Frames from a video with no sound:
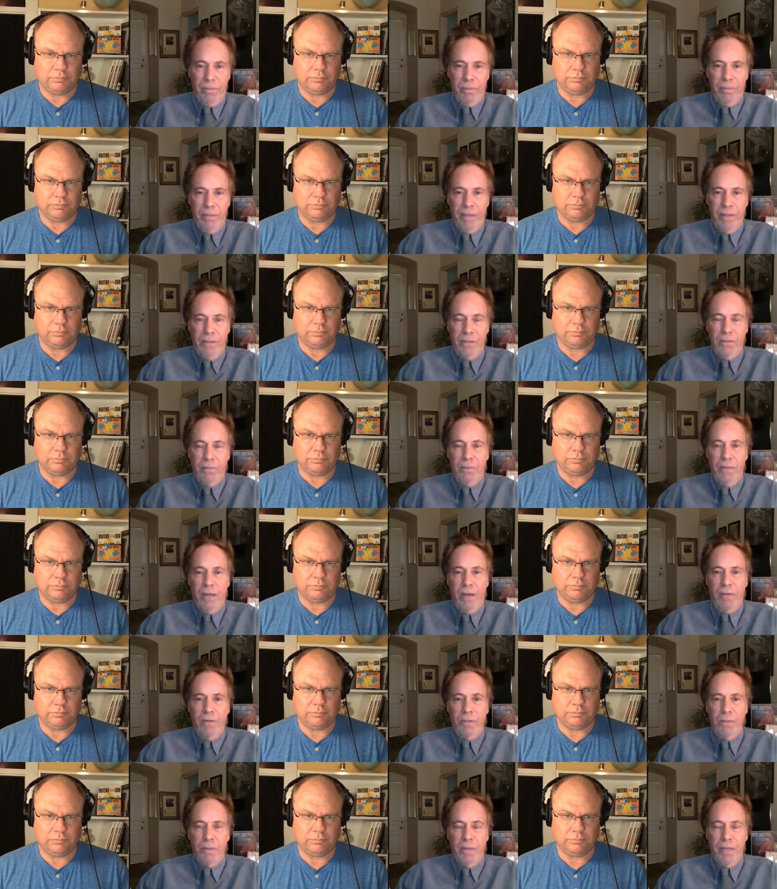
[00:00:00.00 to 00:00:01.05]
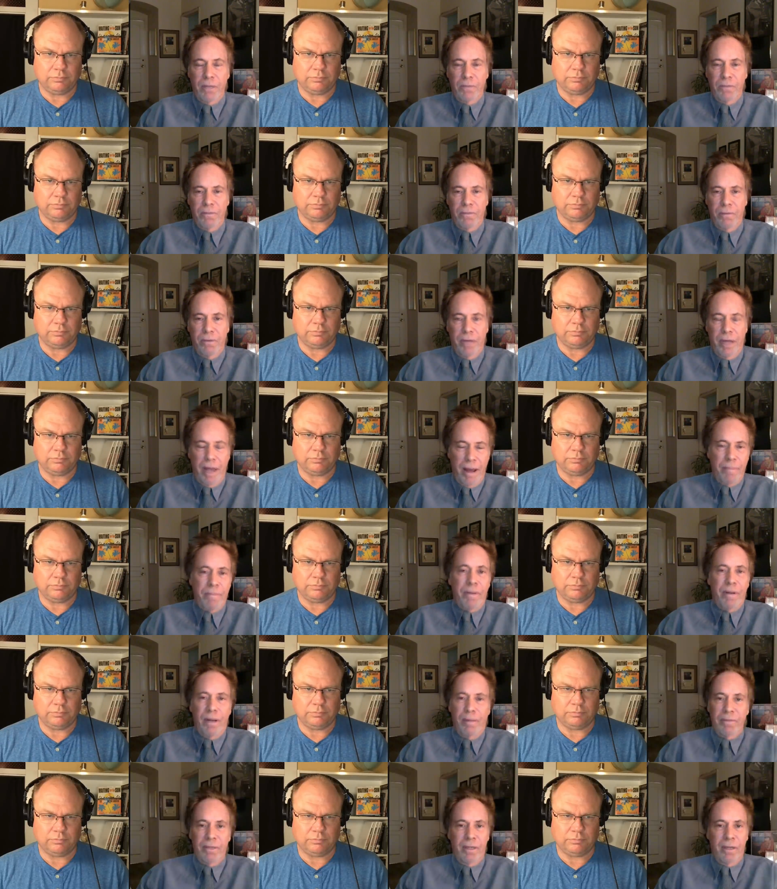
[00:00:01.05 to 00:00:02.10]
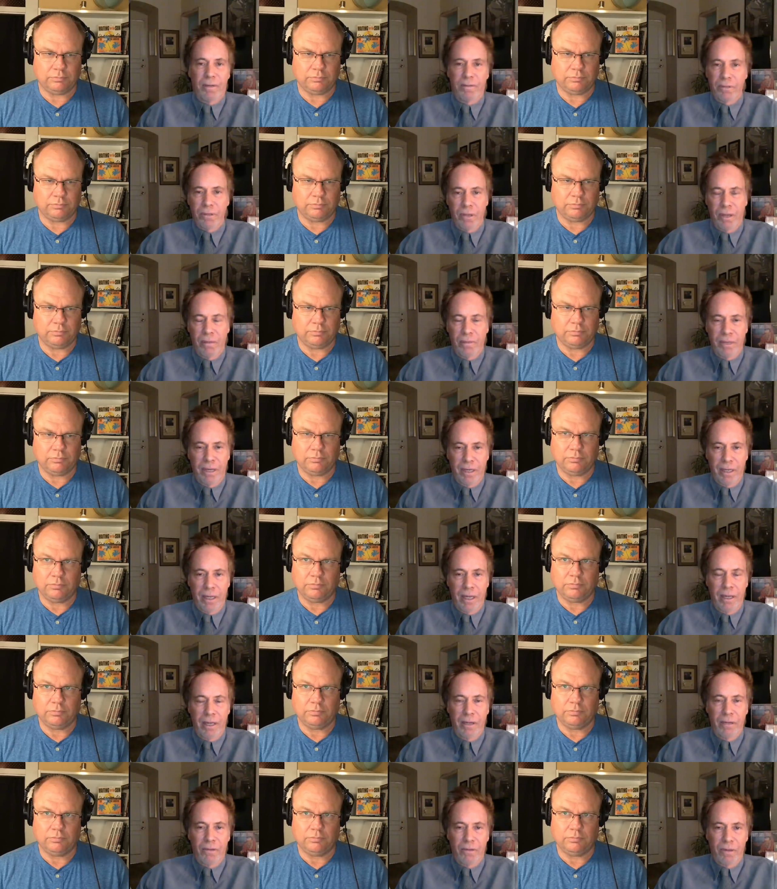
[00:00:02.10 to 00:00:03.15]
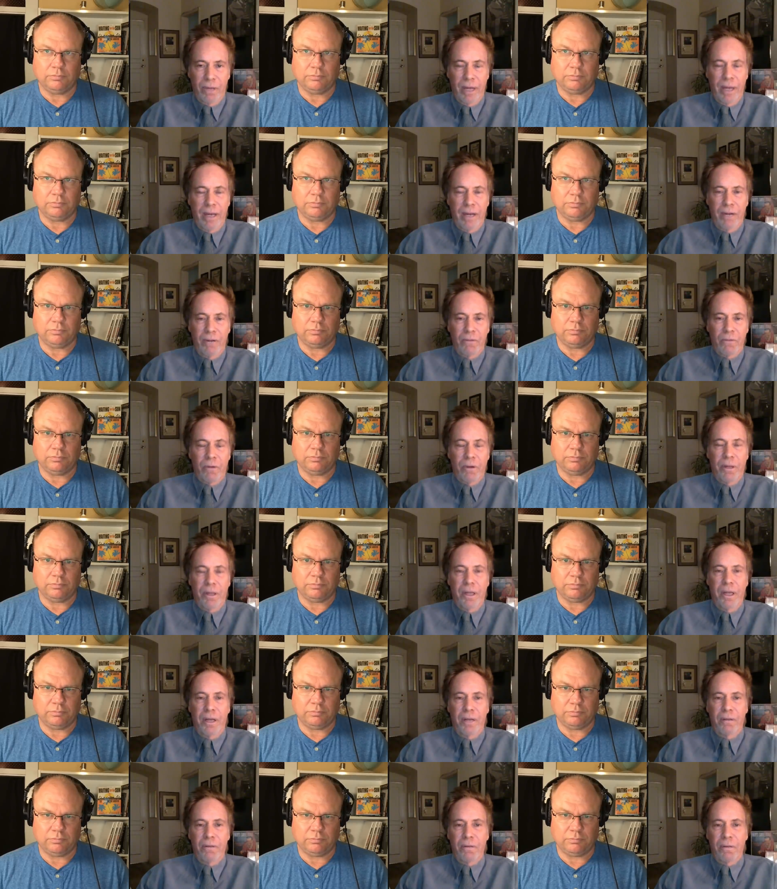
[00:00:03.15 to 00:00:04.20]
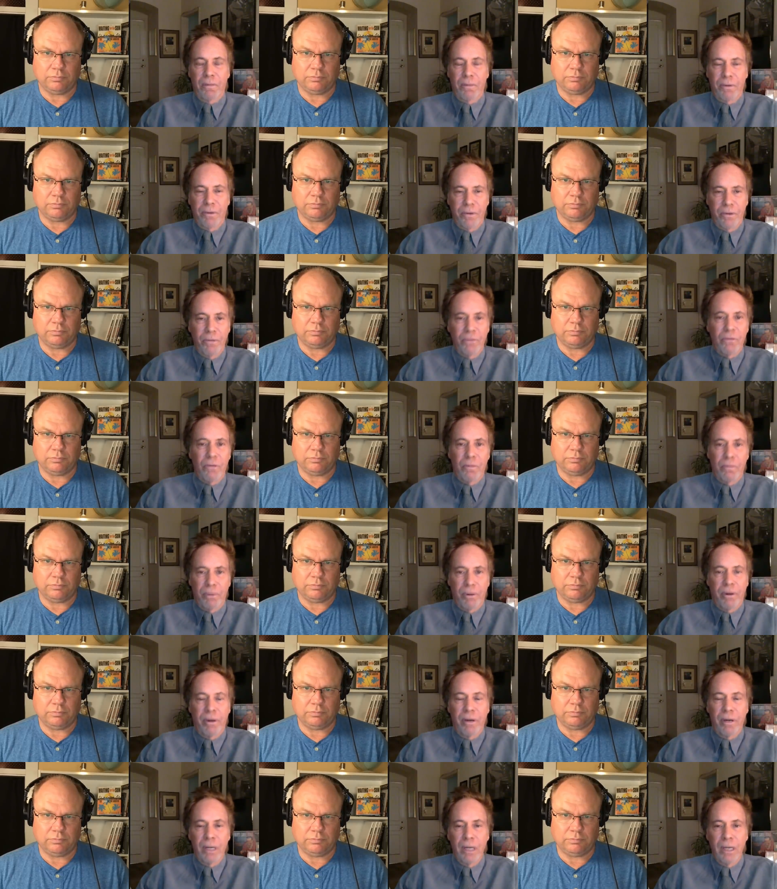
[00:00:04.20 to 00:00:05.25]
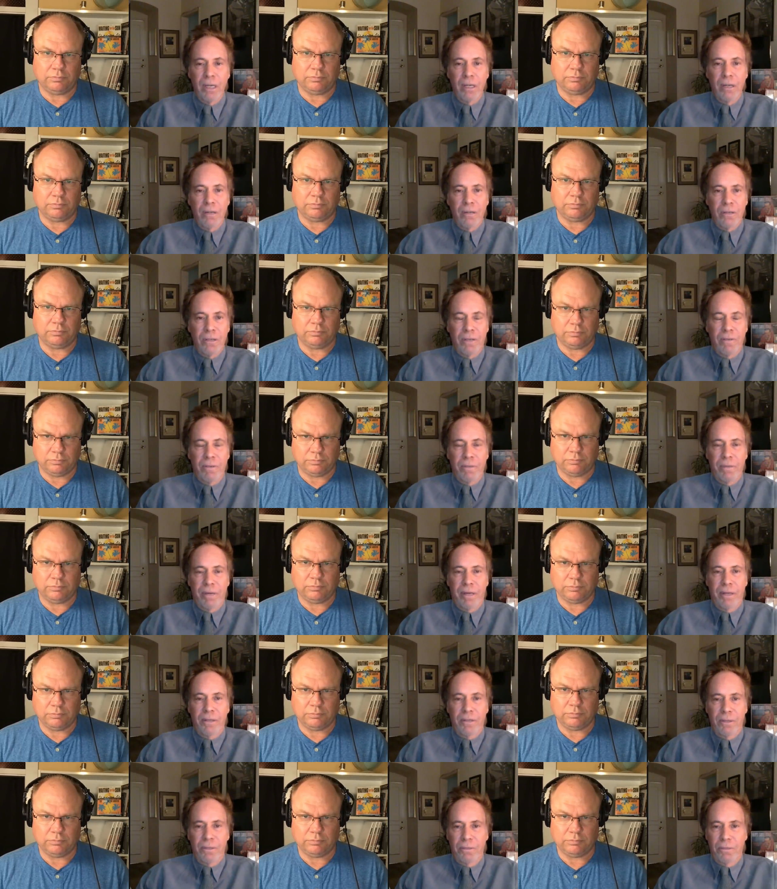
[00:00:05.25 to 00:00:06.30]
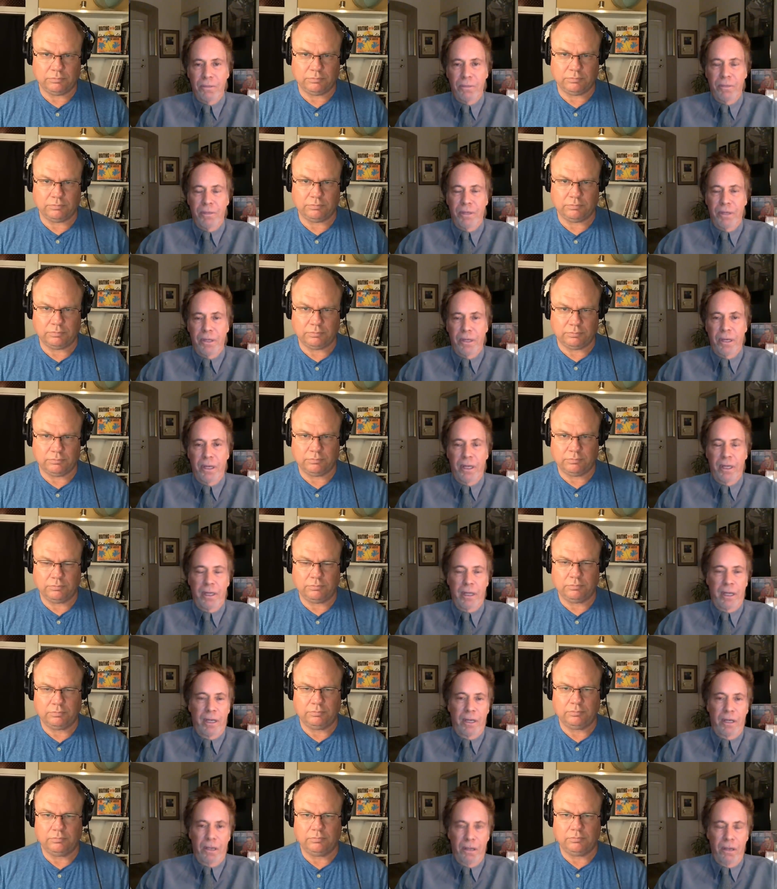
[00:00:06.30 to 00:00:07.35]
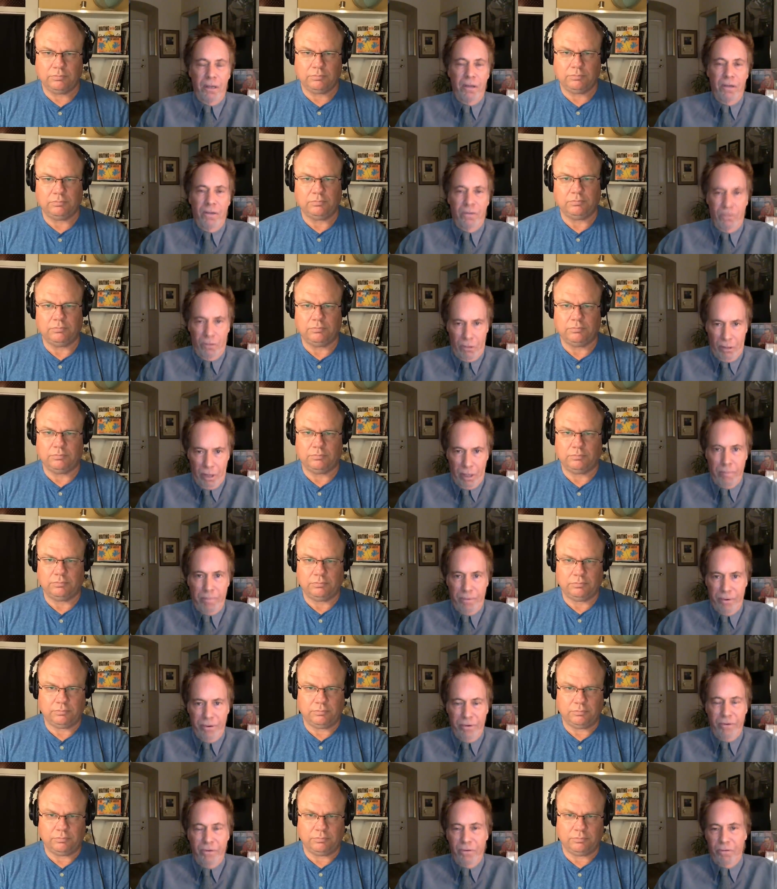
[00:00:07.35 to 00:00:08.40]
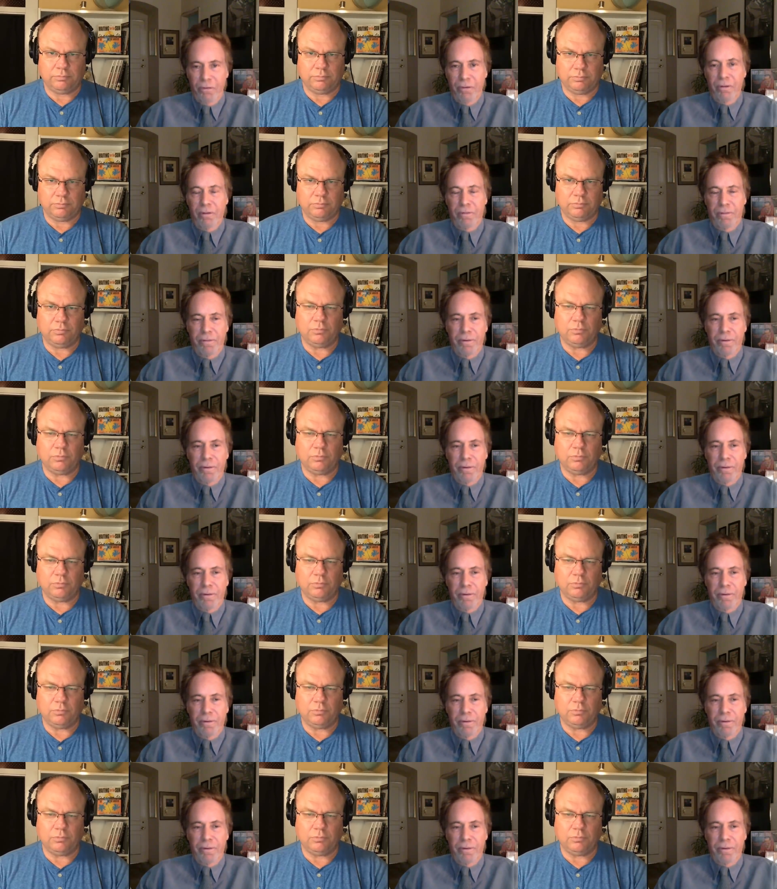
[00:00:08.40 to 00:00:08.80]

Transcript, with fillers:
Speaker 1: makes him not responsible for what happened. I'm not even I'm not getting into that. I just wanted to get into the producing part because everybody seems to be indicating that he is the producer of the